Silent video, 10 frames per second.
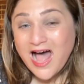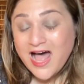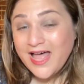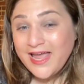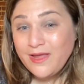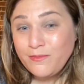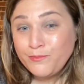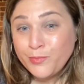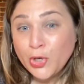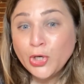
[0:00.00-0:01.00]
I
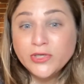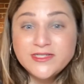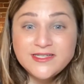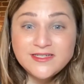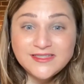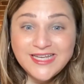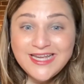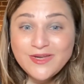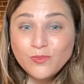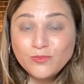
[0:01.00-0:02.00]

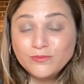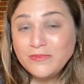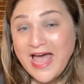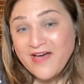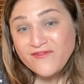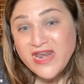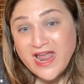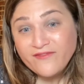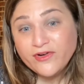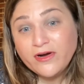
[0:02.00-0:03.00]
personally have
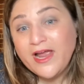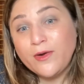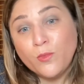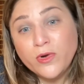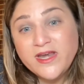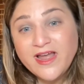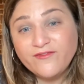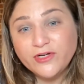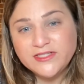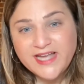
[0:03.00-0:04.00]
never and would
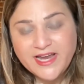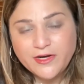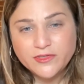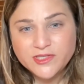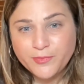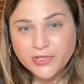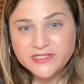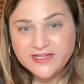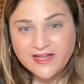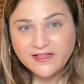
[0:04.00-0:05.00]
never diagnose
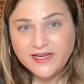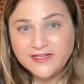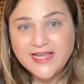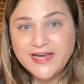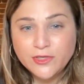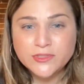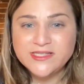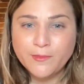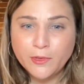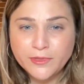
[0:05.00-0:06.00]

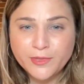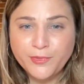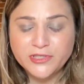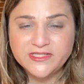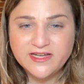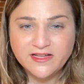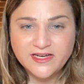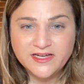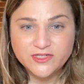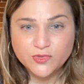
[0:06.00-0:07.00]
someone with a
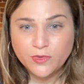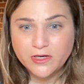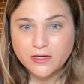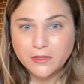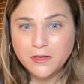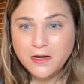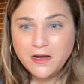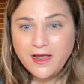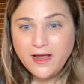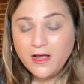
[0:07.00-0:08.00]
personality disorder
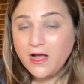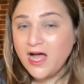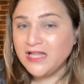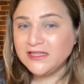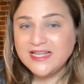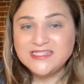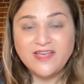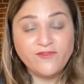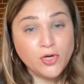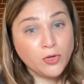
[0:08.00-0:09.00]
unless
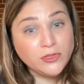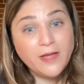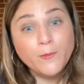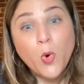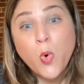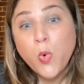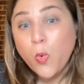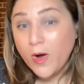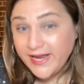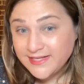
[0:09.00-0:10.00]
I've known them
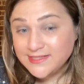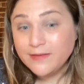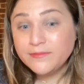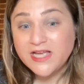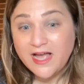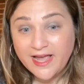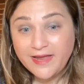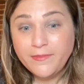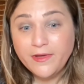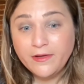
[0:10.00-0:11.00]
quite some
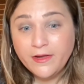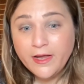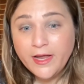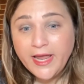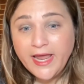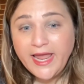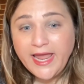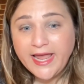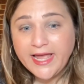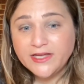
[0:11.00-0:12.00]
time,
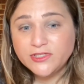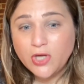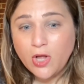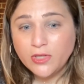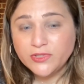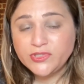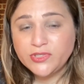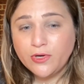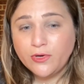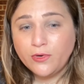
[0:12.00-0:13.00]
and
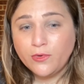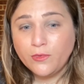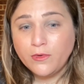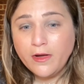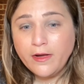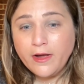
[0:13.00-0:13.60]
also